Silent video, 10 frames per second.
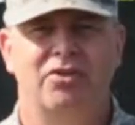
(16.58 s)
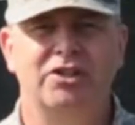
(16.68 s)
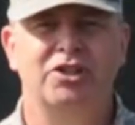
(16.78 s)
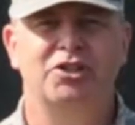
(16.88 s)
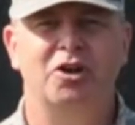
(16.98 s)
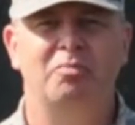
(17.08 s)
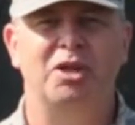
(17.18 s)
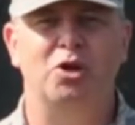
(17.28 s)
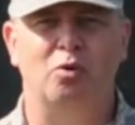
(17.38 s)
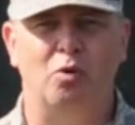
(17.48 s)
This is going to
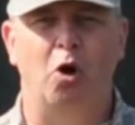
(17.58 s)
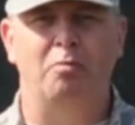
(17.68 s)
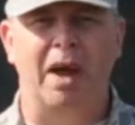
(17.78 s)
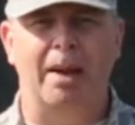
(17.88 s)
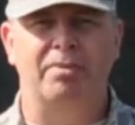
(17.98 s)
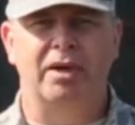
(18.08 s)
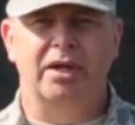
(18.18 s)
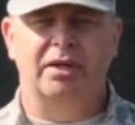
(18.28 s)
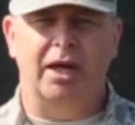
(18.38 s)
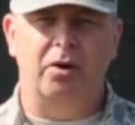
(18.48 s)
be your roadmap,
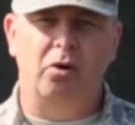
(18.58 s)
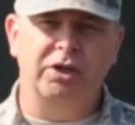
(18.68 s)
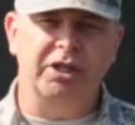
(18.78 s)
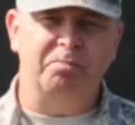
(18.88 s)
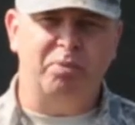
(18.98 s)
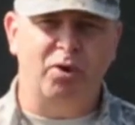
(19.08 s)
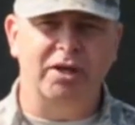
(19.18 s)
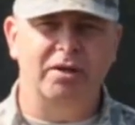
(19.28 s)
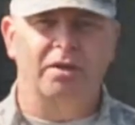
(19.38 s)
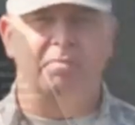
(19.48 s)
not only in print,